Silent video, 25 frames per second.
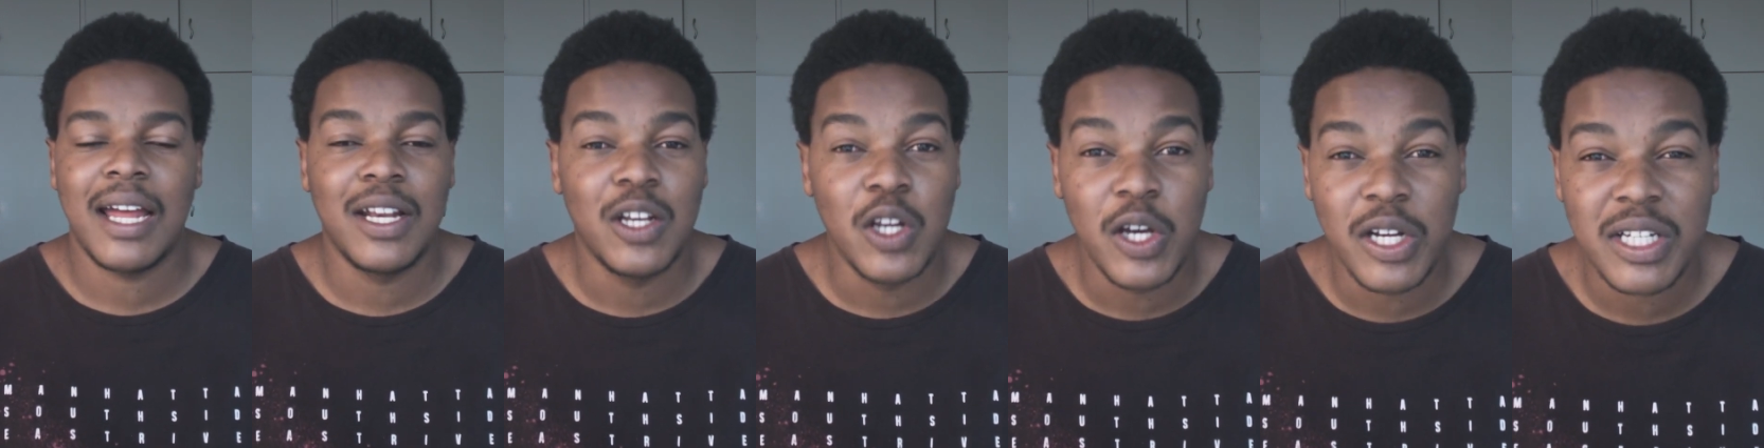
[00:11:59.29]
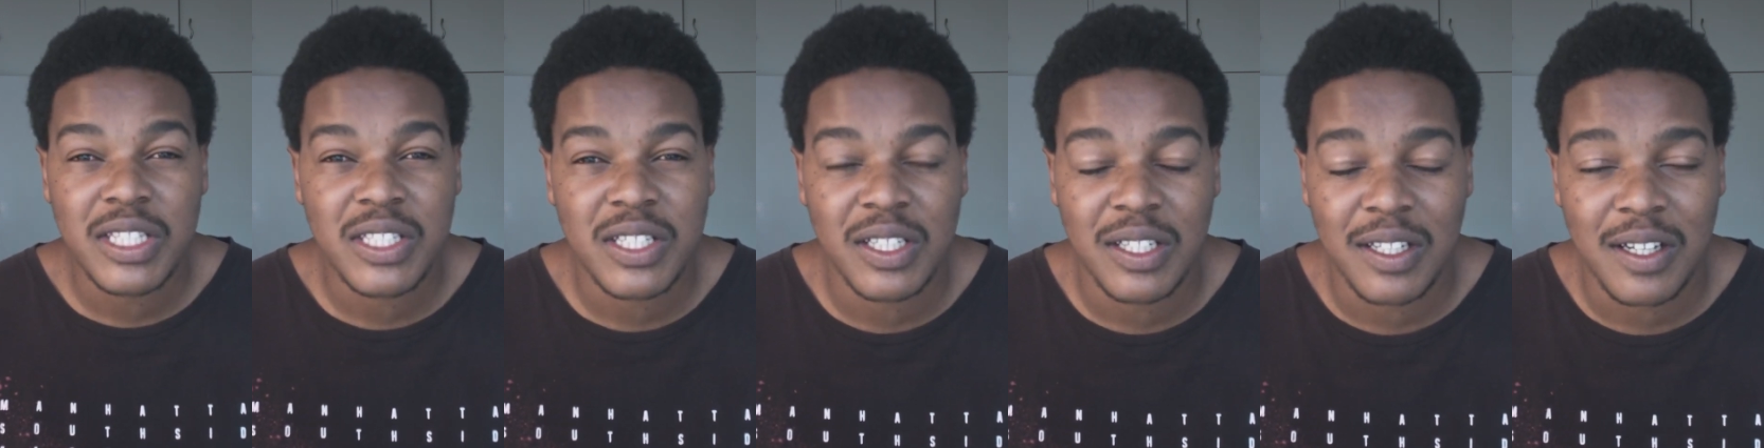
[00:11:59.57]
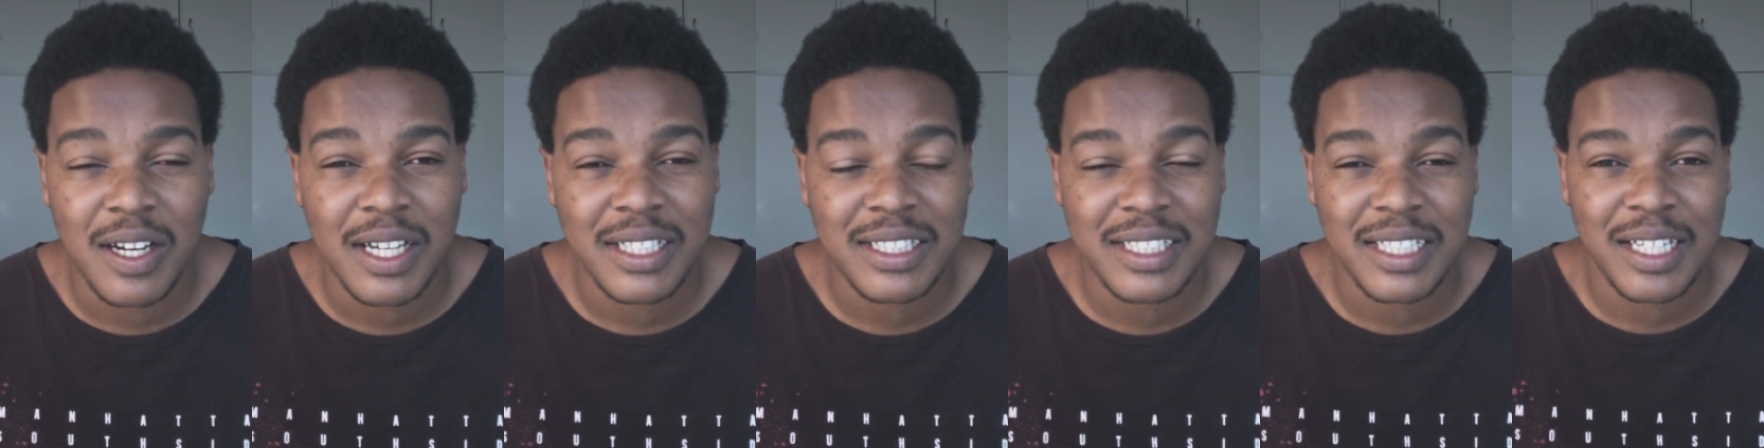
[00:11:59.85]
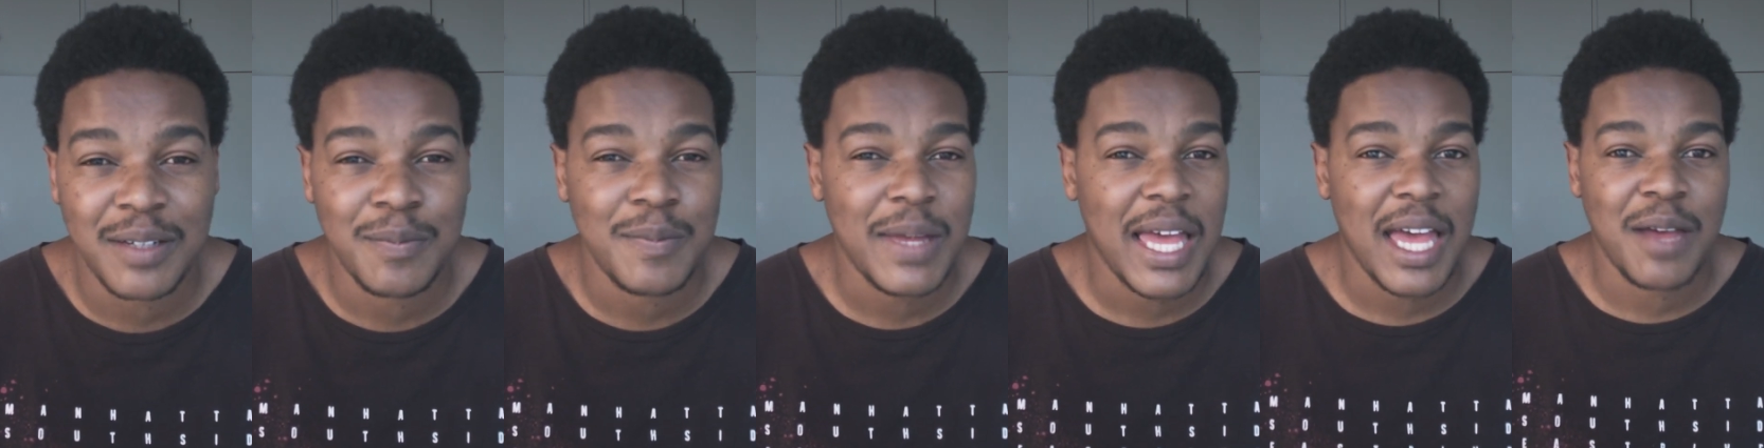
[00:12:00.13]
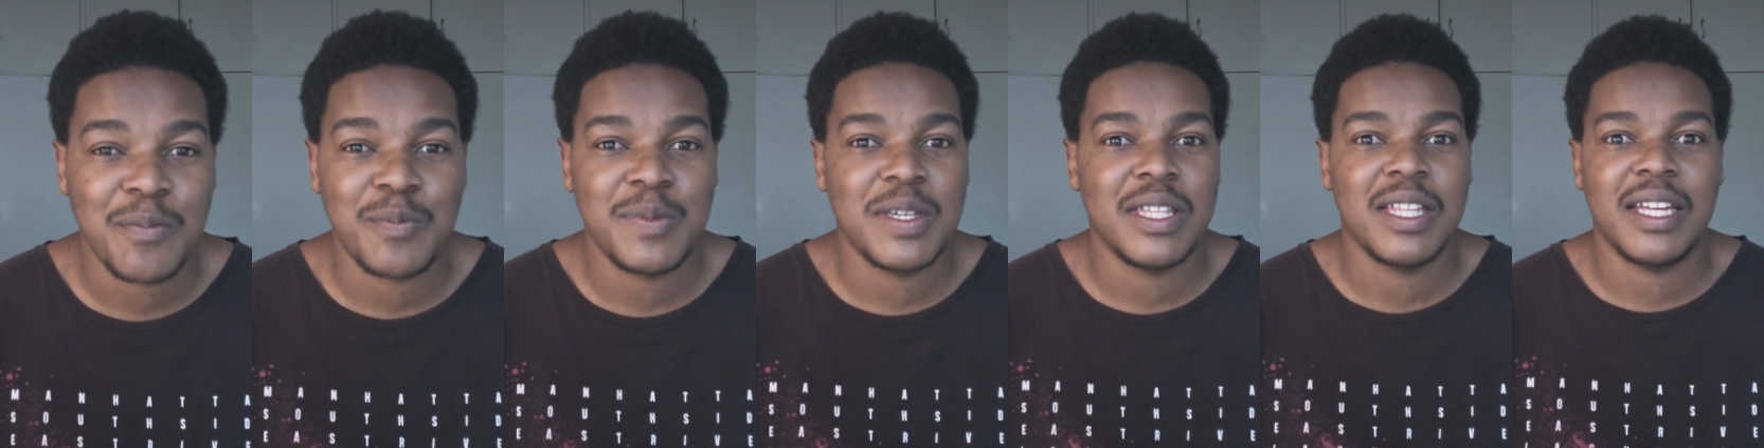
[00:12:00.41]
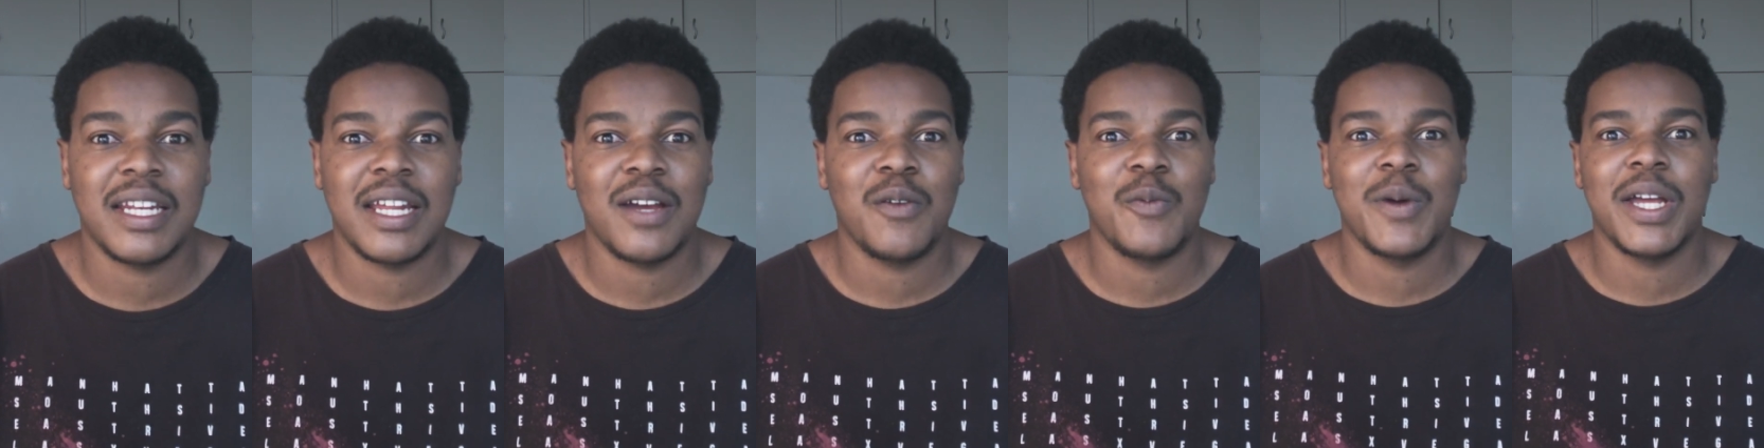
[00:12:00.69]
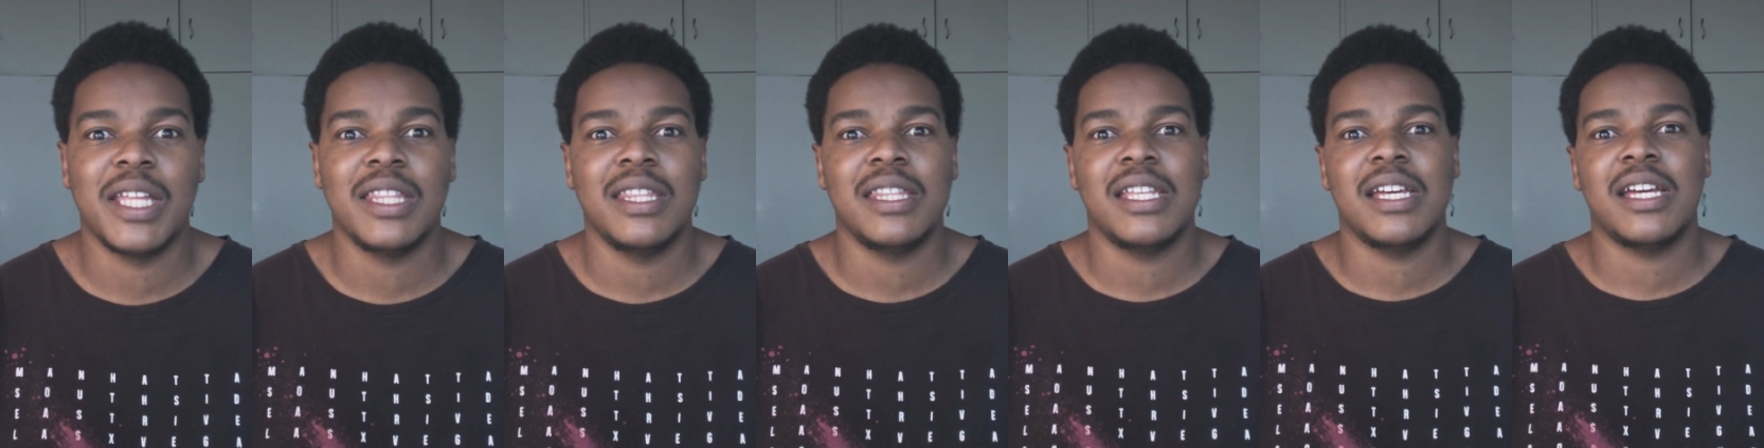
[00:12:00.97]
learned a lot. I'm happy that I
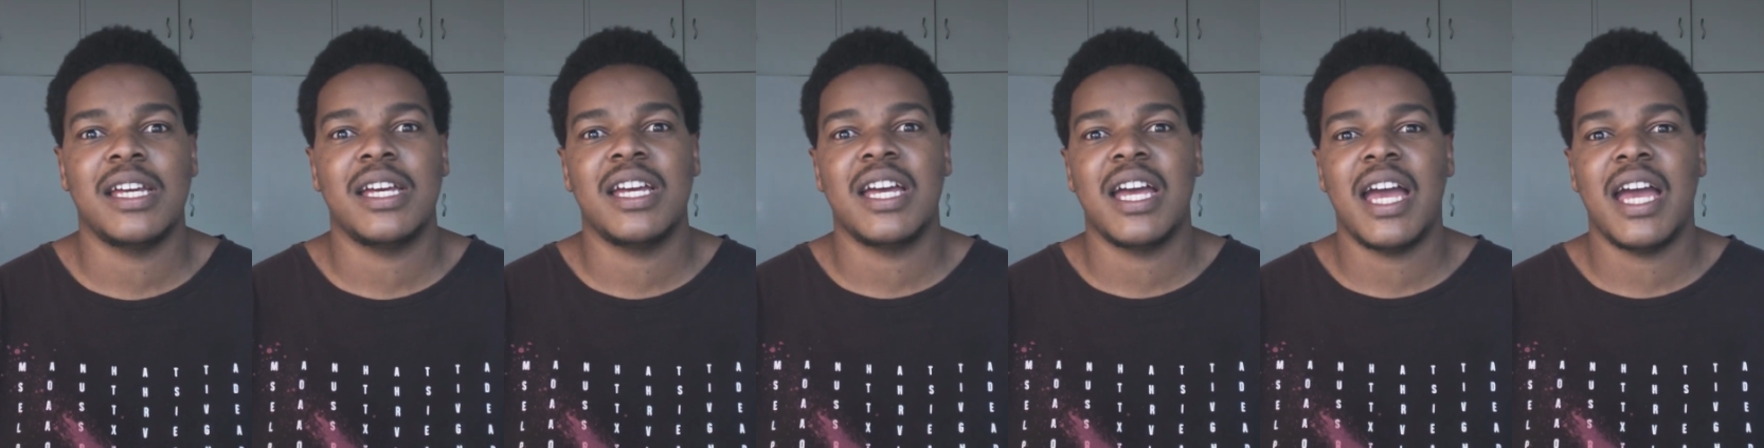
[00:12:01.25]
went there,